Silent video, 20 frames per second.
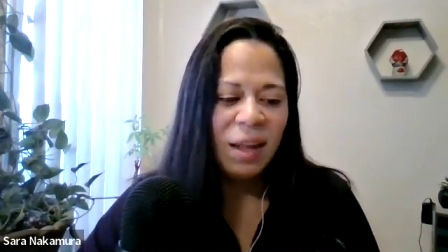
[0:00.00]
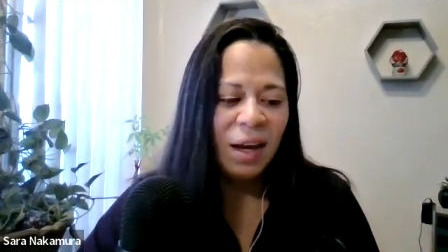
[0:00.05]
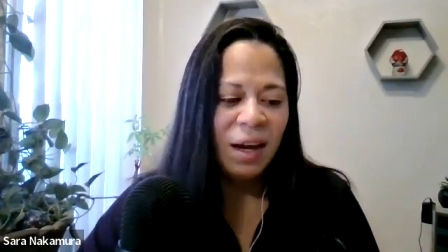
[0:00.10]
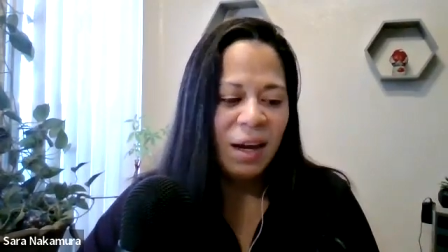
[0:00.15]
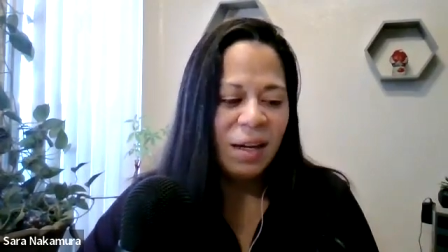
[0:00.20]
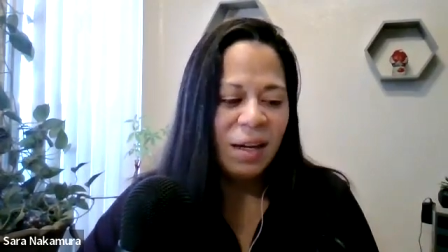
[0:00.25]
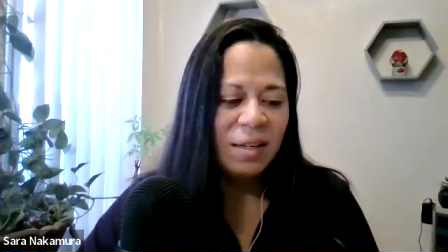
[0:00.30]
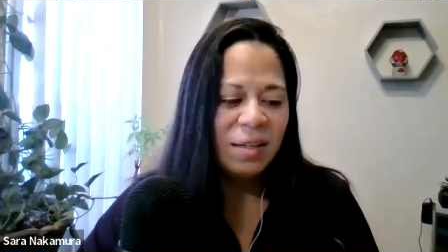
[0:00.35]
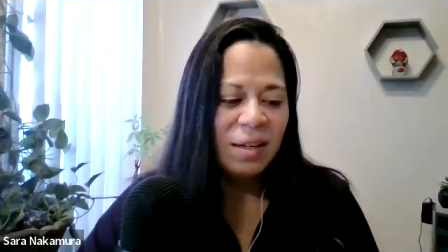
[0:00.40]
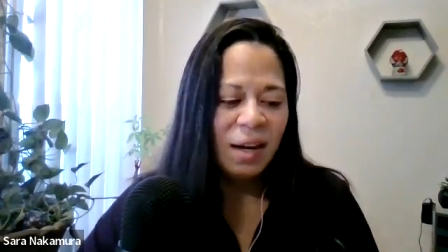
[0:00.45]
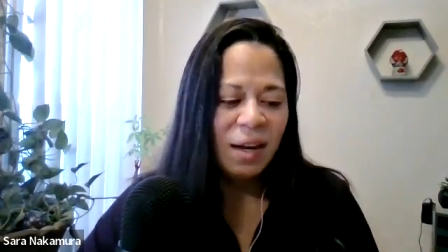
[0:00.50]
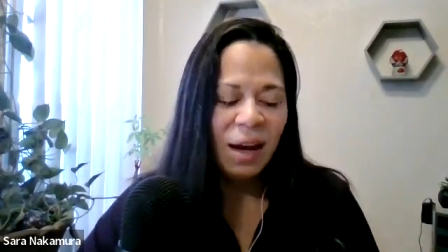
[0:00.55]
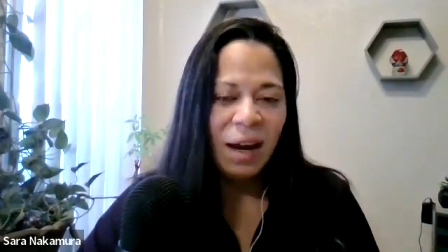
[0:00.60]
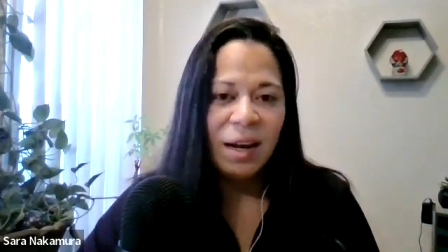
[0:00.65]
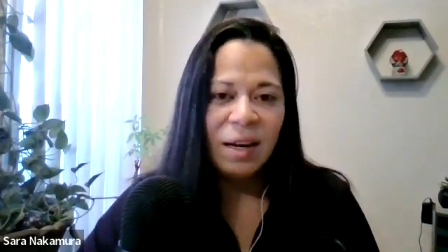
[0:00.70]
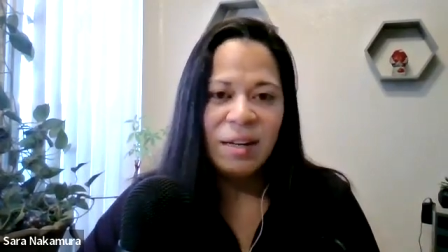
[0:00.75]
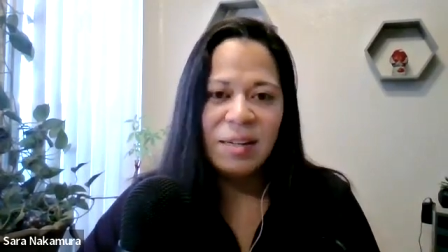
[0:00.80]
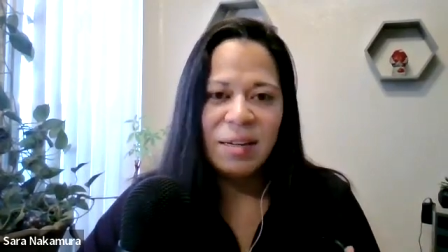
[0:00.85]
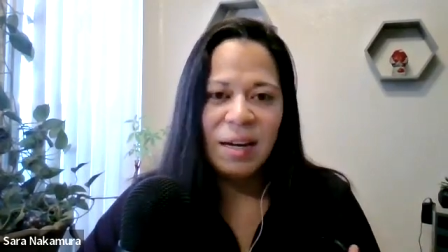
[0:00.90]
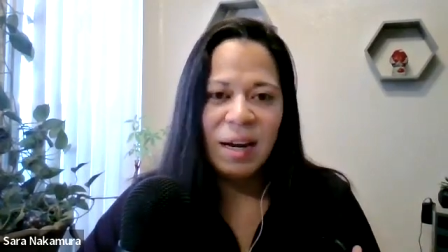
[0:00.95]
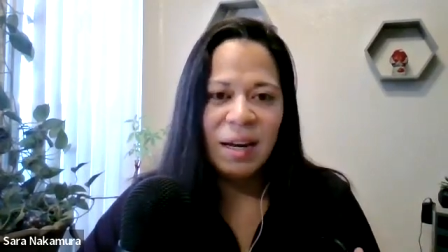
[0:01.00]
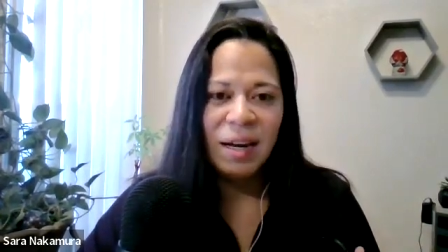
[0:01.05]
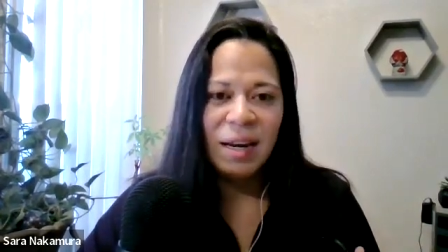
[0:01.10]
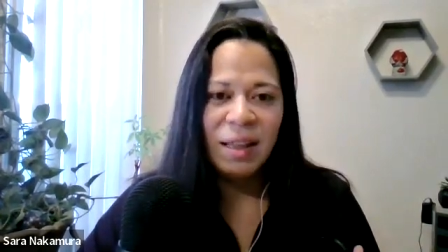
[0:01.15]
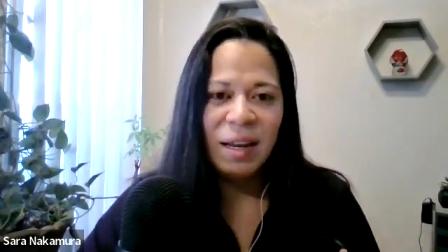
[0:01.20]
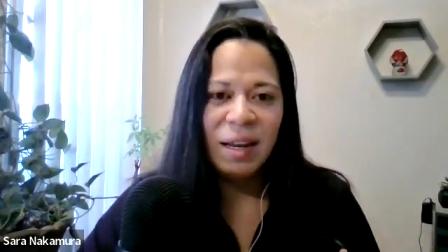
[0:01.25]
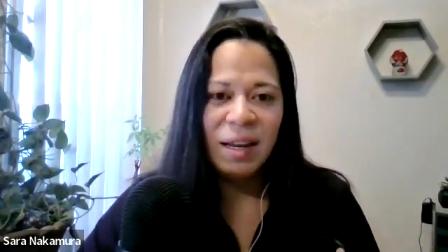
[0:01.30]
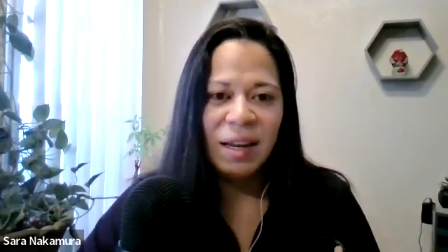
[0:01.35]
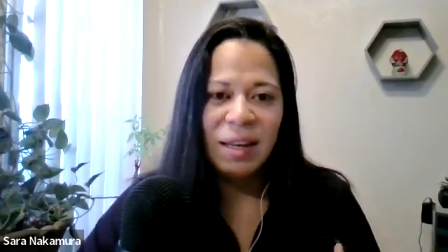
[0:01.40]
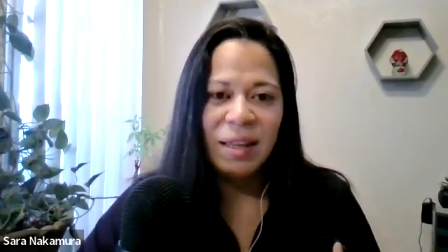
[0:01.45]
that I
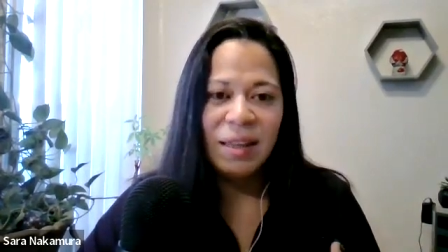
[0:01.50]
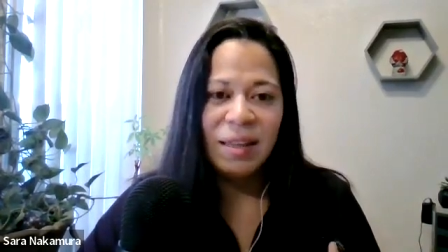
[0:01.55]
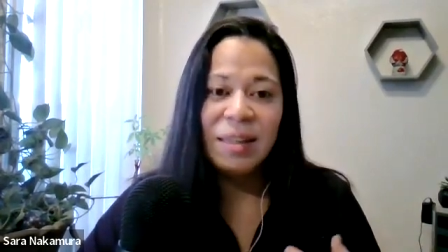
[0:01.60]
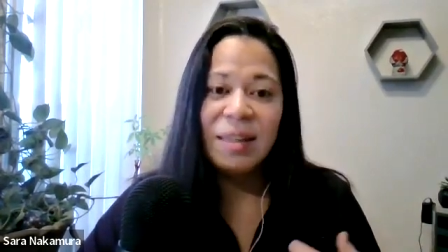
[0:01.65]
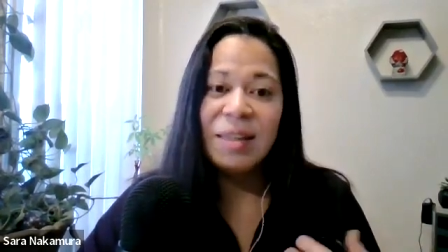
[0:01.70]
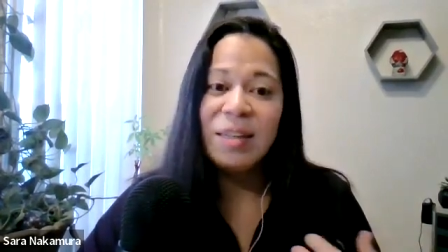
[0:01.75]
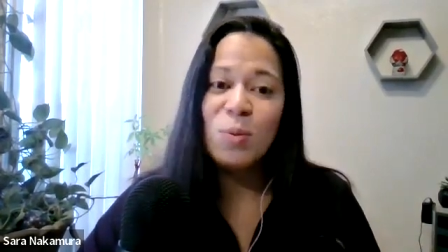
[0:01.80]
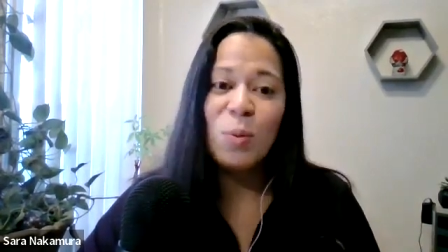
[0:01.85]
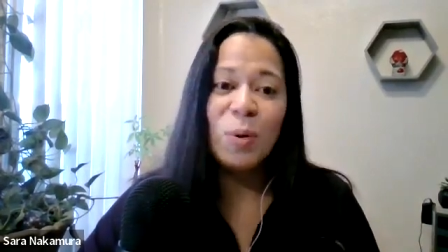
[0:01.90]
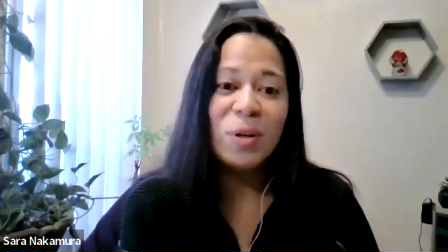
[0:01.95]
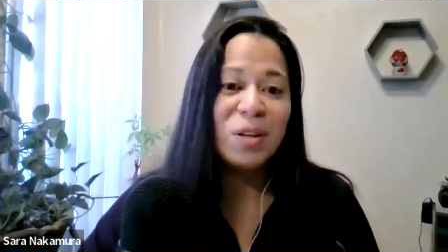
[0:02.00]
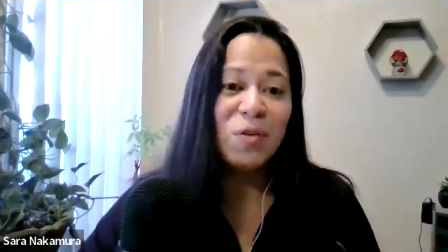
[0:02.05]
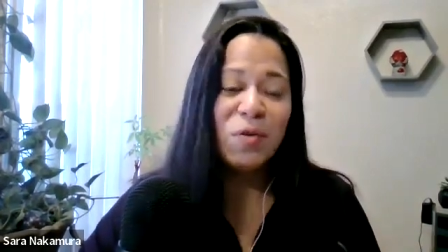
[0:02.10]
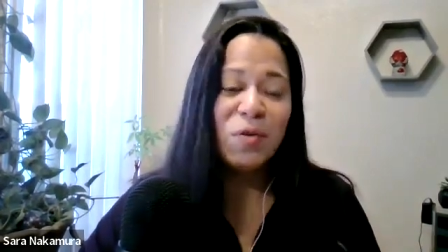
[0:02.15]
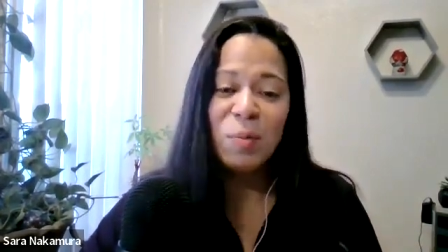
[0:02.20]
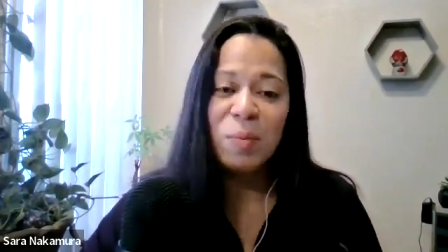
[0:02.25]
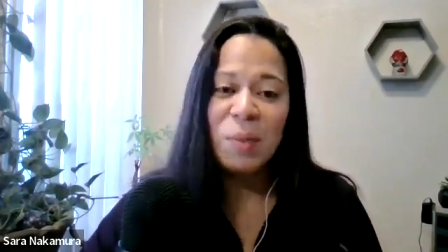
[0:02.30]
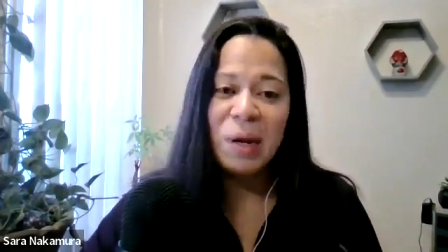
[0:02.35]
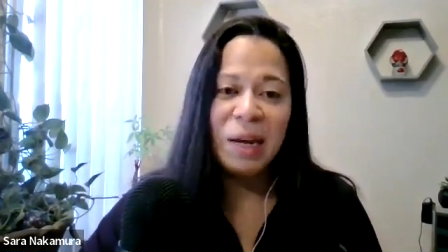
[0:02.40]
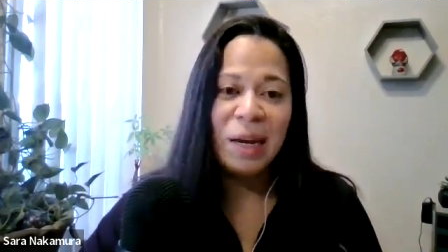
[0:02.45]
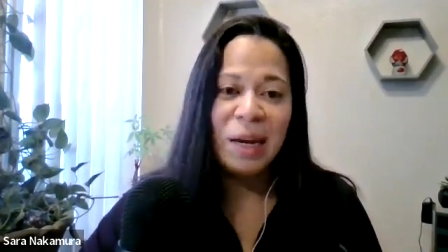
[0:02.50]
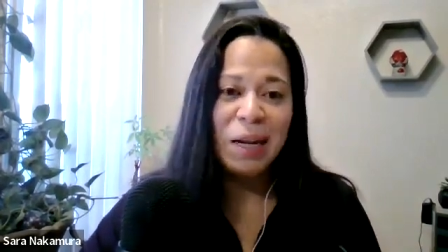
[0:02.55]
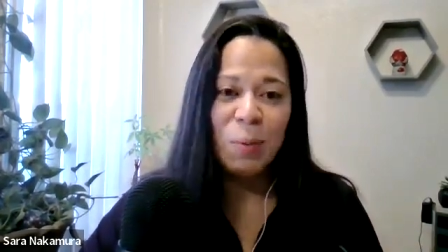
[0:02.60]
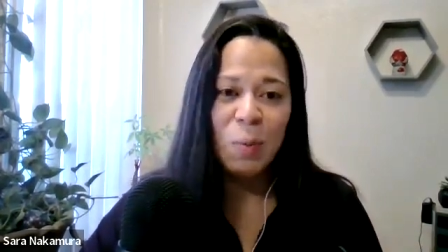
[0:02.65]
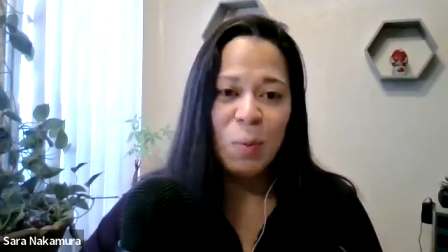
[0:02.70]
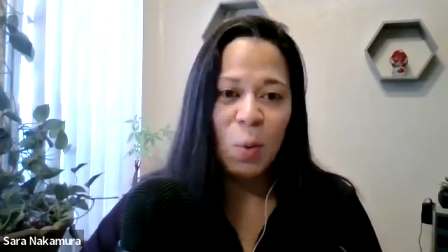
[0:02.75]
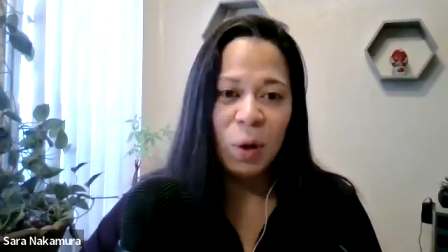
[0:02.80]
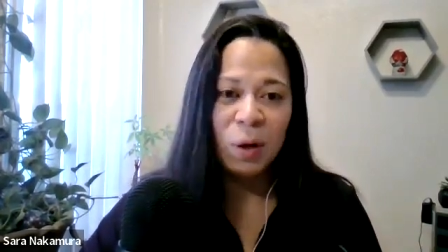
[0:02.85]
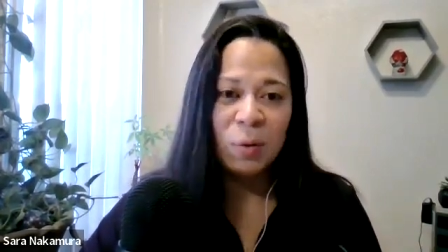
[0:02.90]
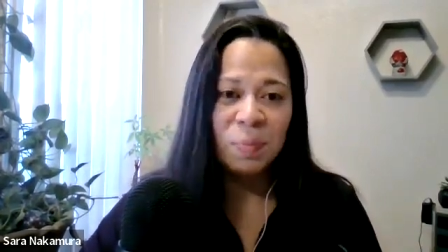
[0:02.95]
decided that this wasn't for me
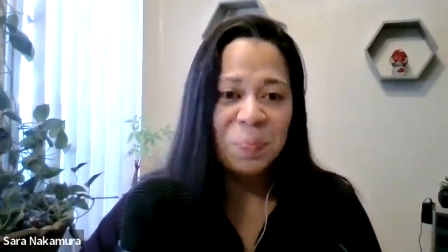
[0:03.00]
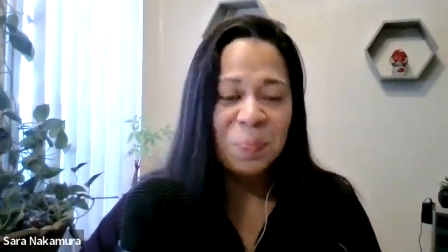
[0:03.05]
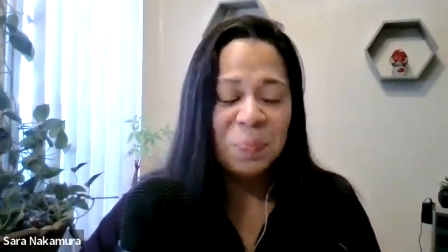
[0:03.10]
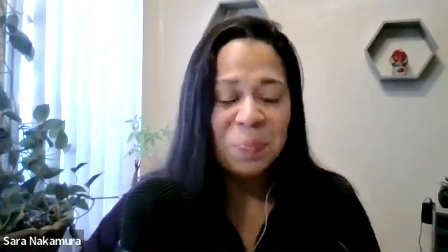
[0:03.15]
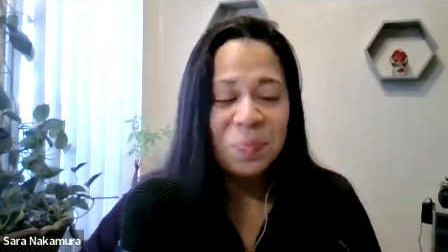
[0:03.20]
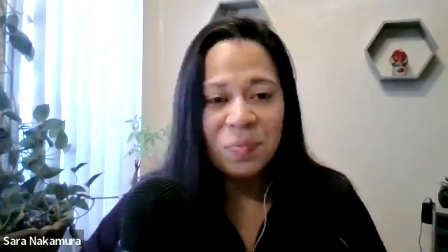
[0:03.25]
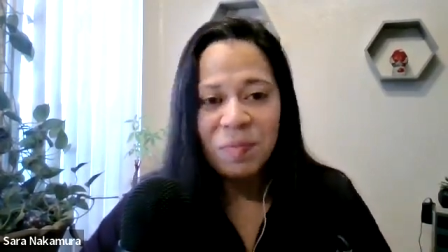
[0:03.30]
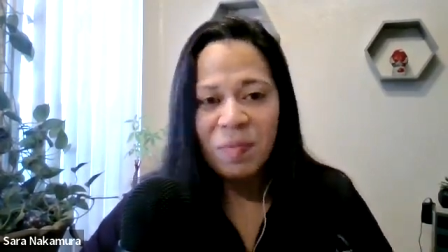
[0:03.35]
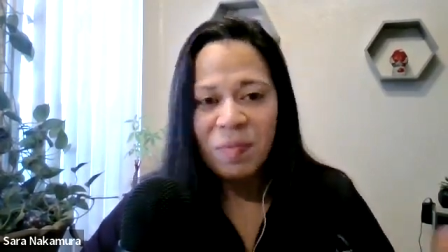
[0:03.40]
anymore.